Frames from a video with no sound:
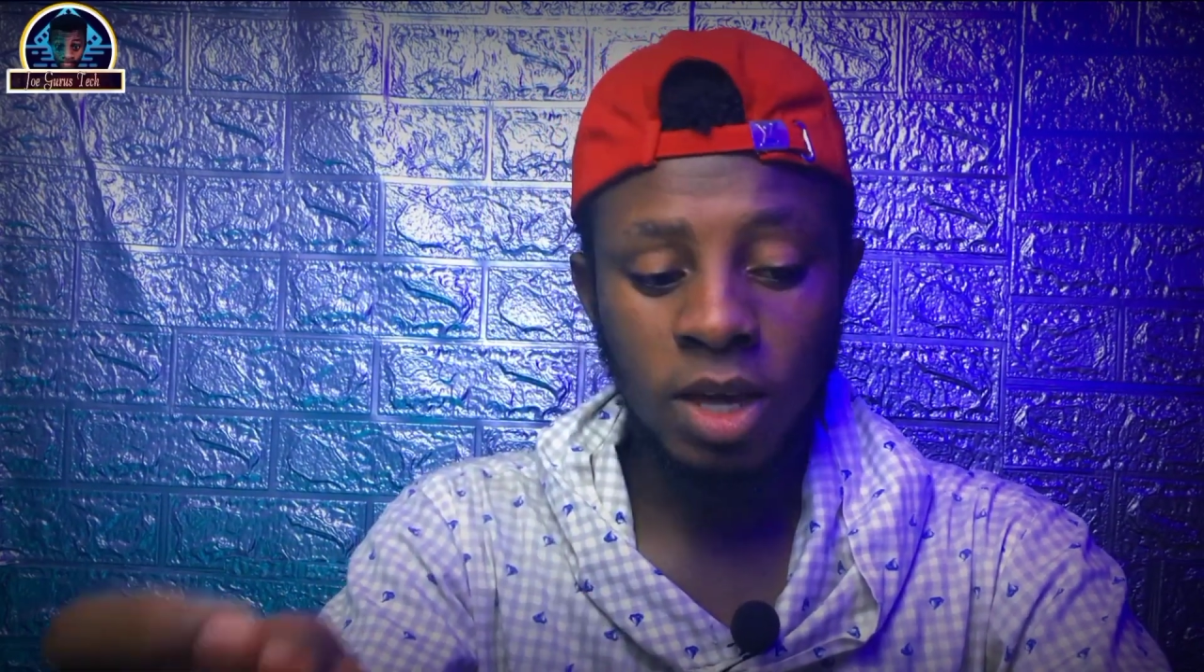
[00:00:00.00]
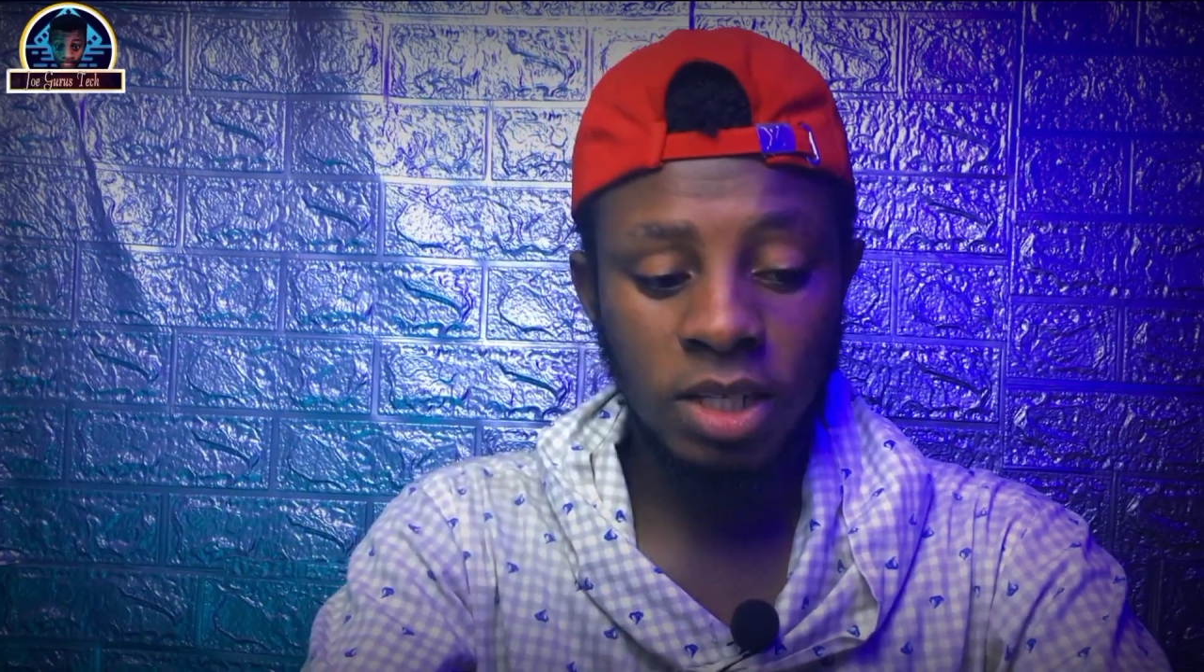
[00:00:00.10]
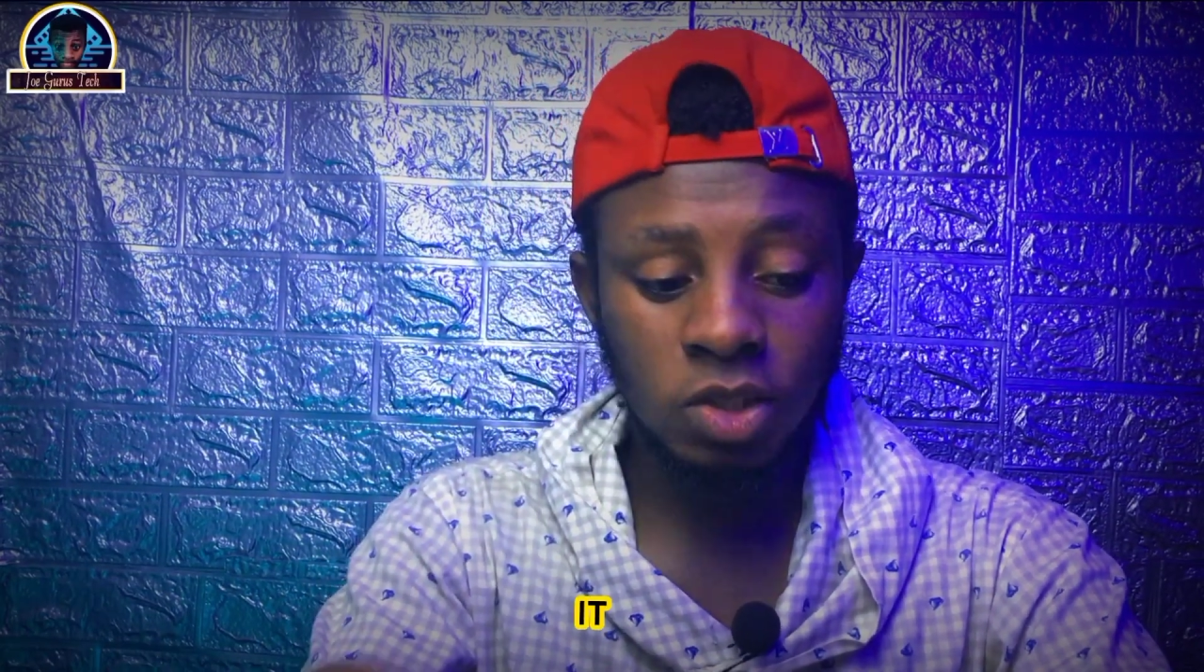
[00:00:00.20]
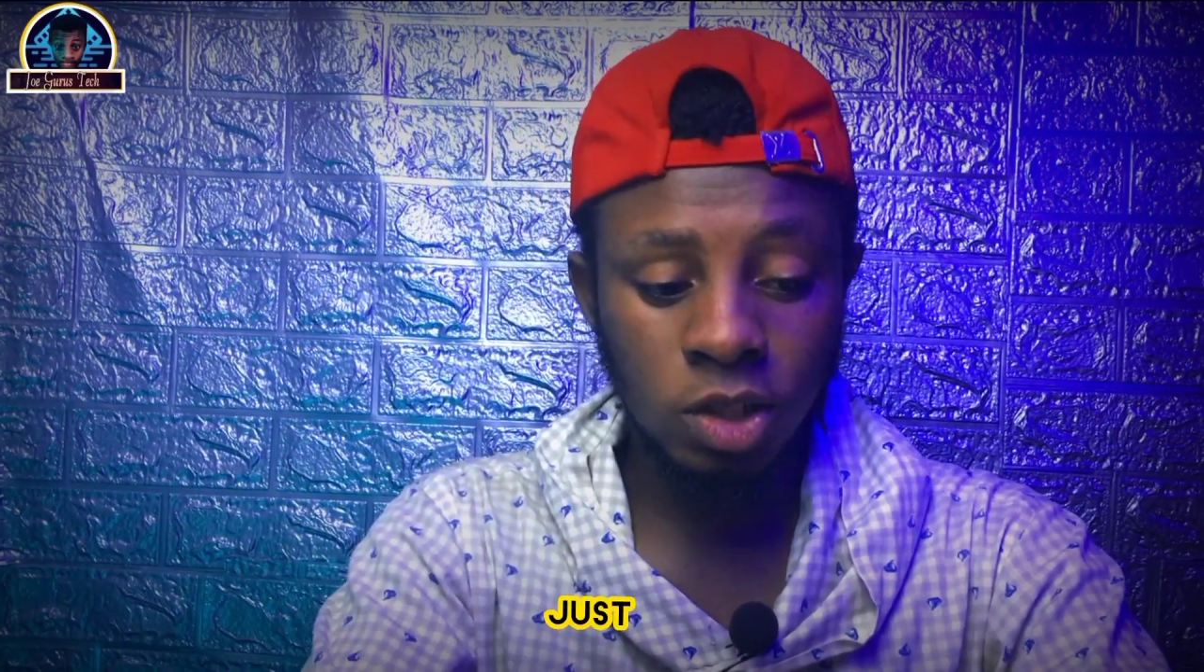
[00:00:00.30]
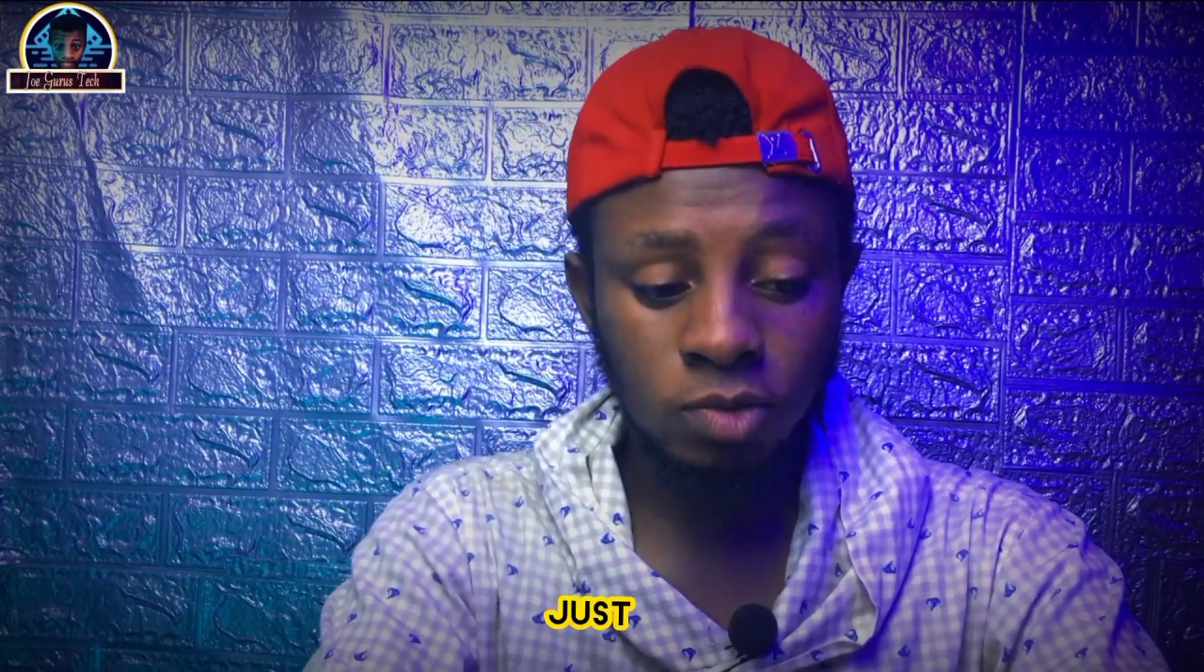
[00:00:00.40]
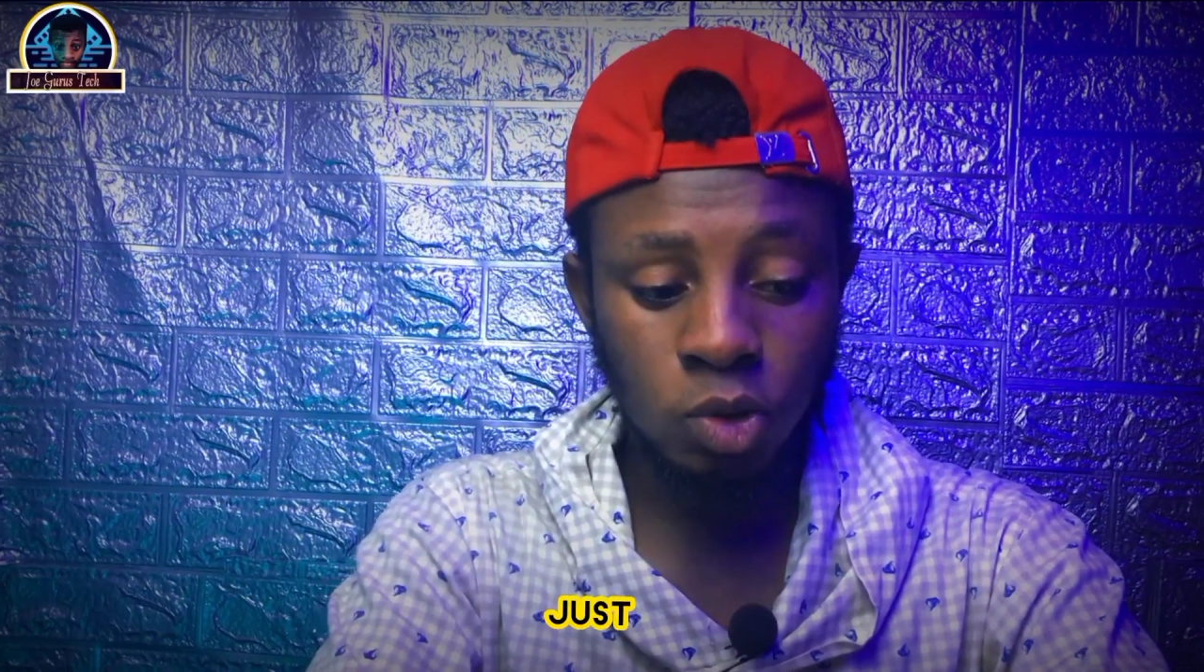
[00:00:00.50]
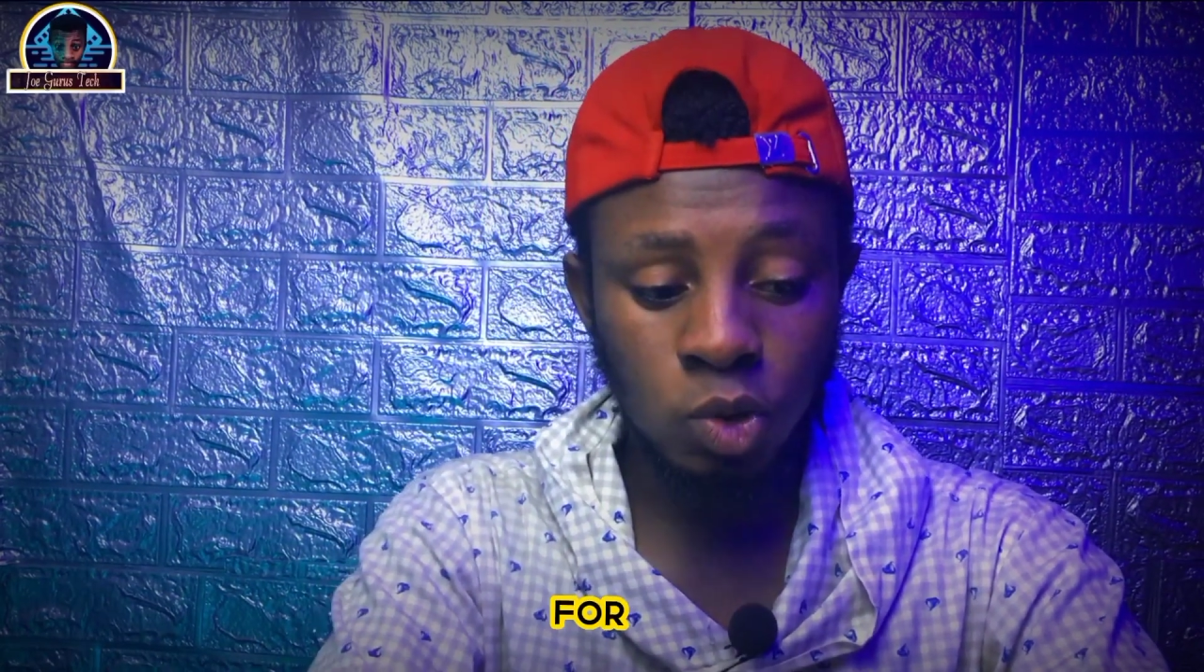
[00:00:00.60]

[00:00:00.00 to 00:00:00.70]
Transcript: is just for you